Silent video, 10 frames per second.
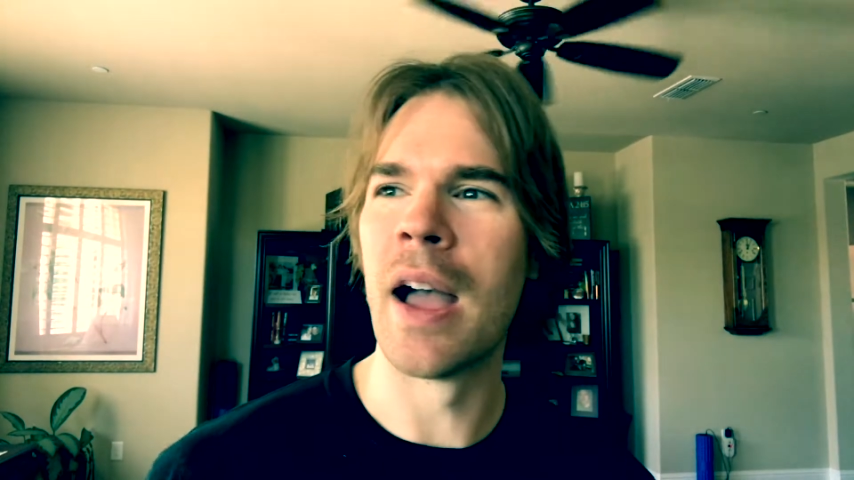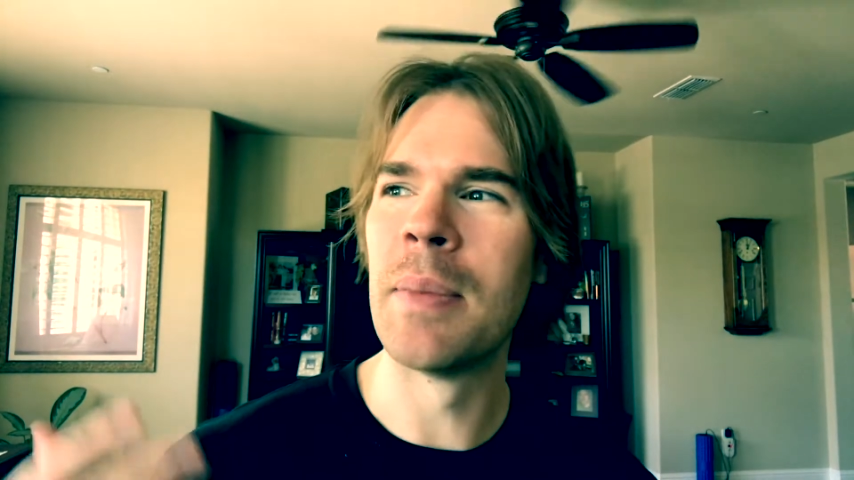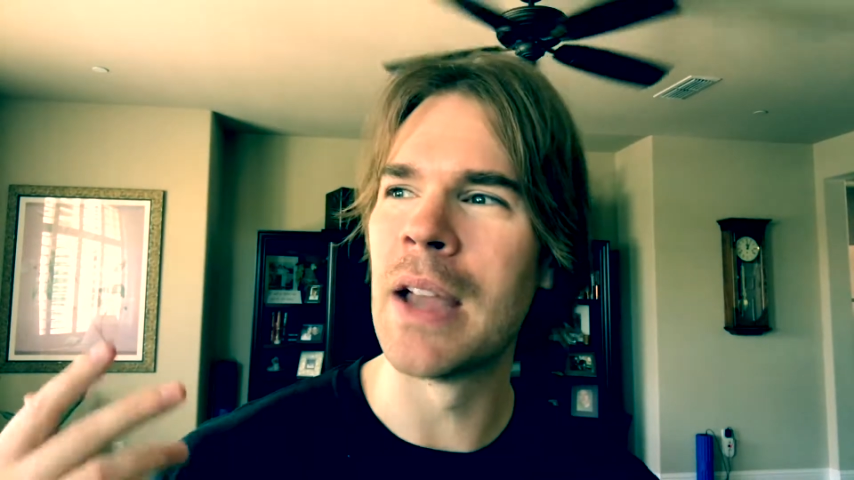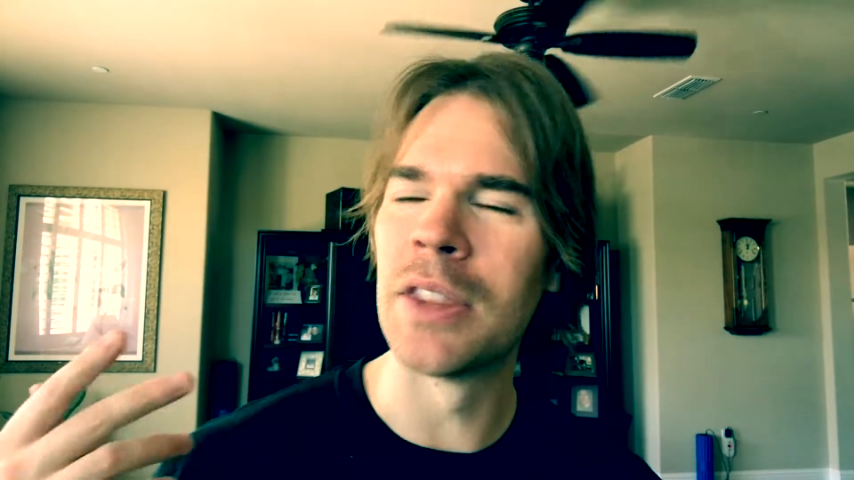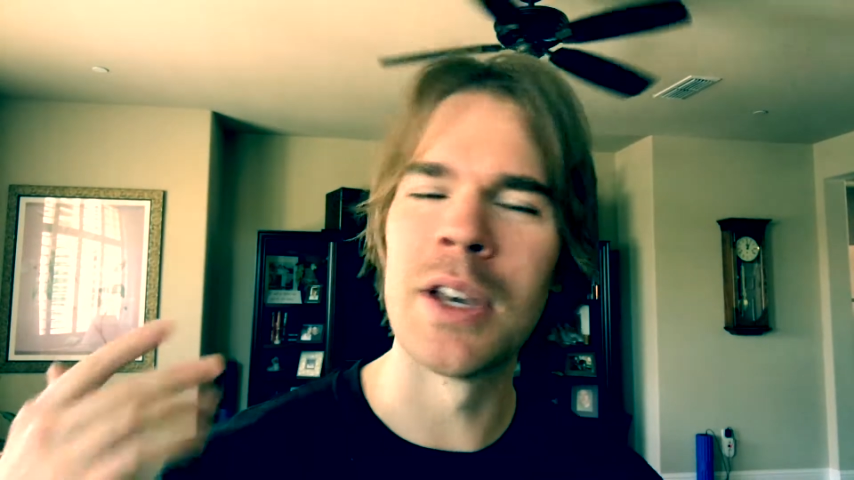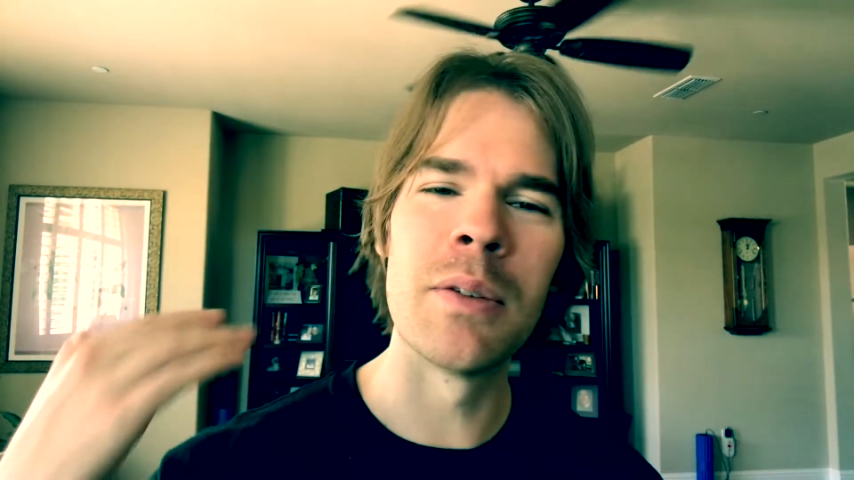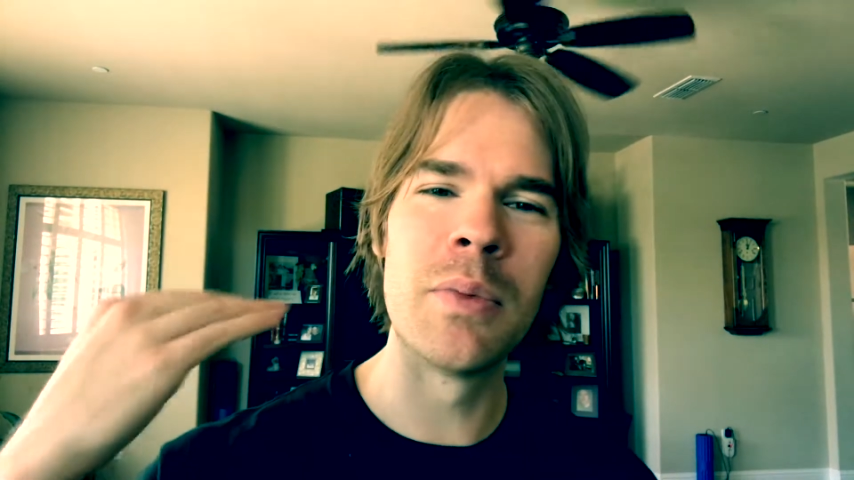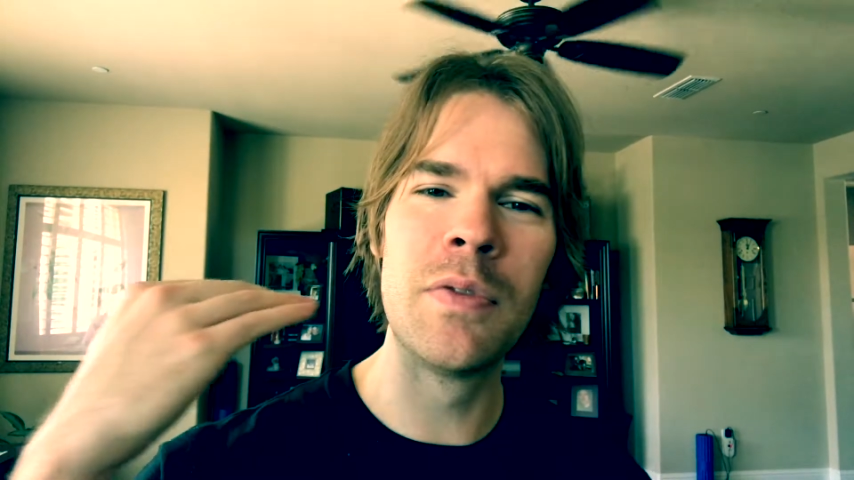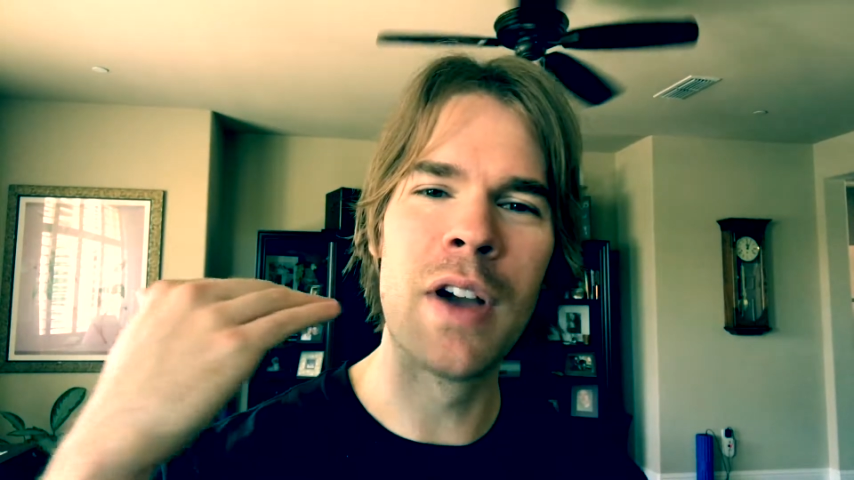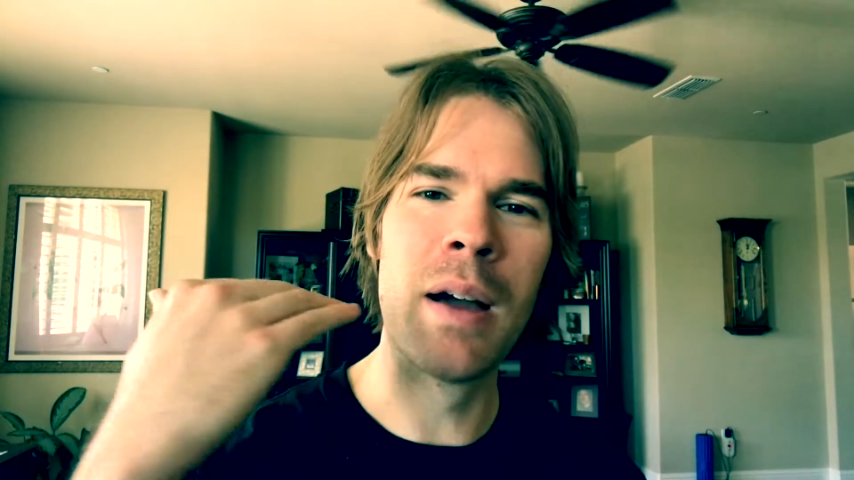I mean, I
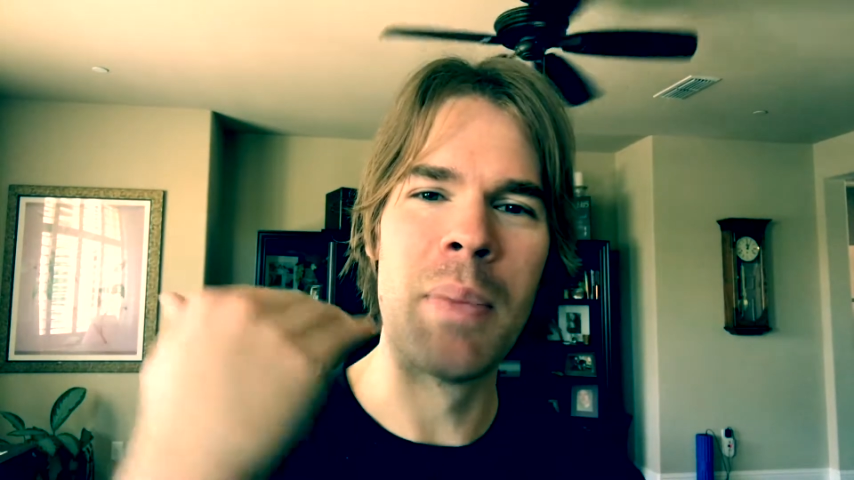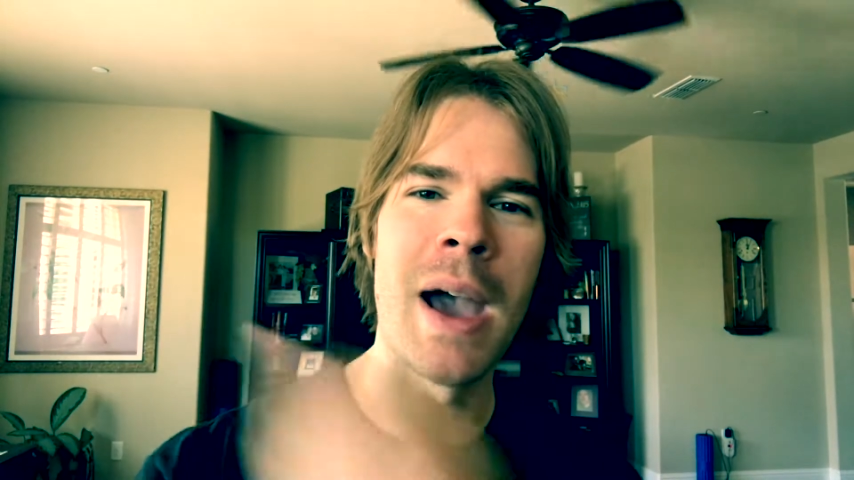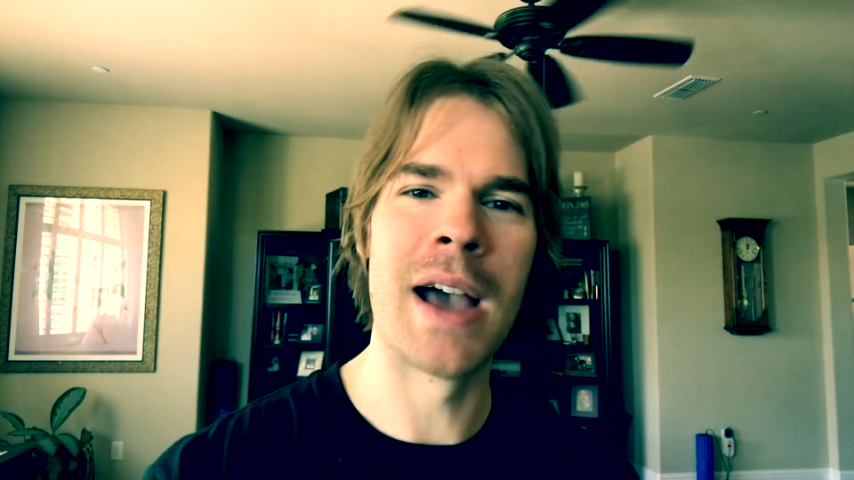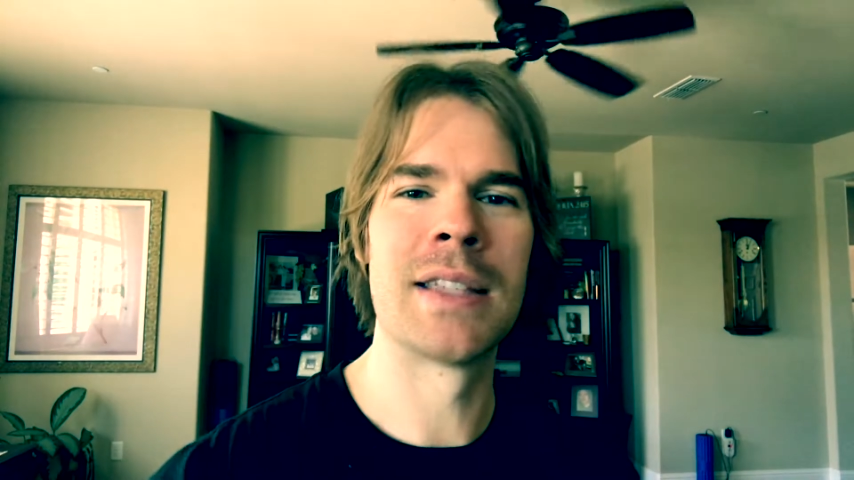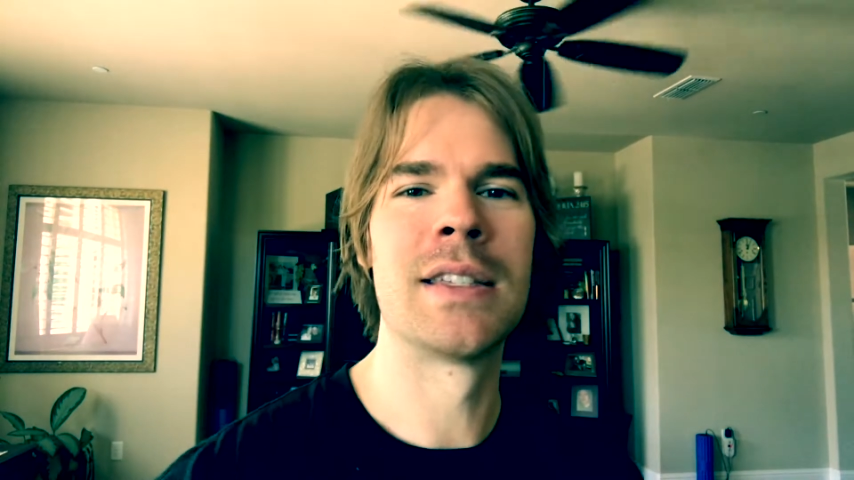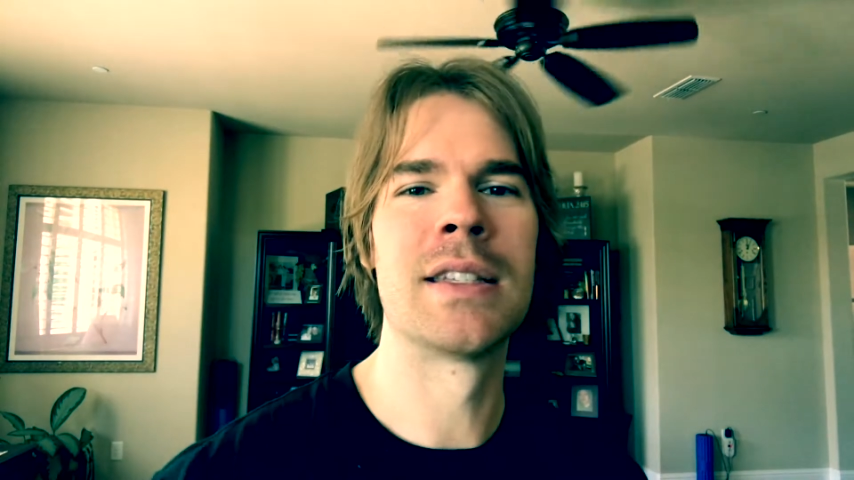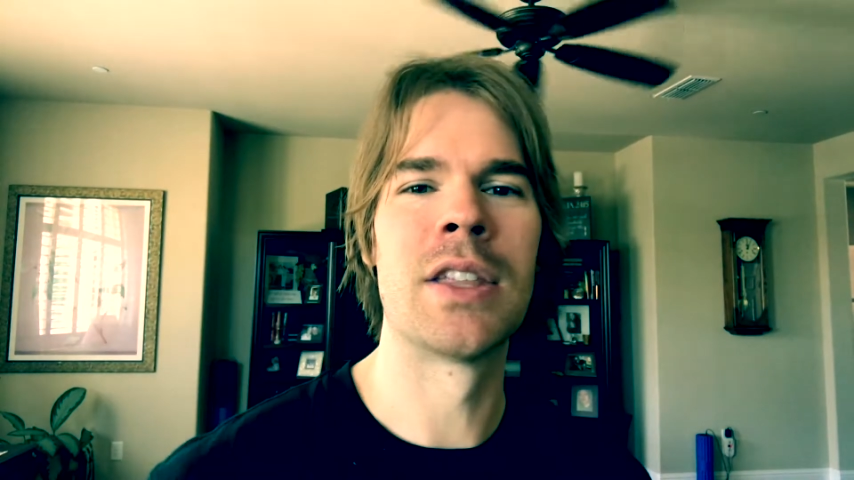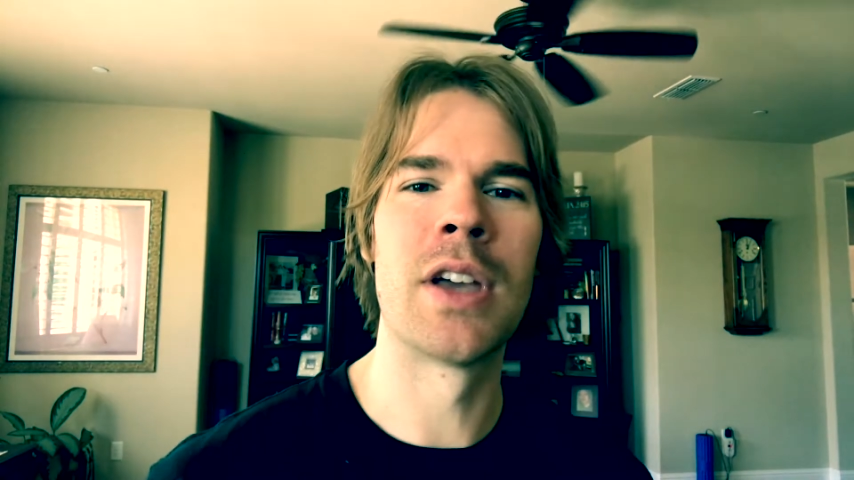thought we've gone past this.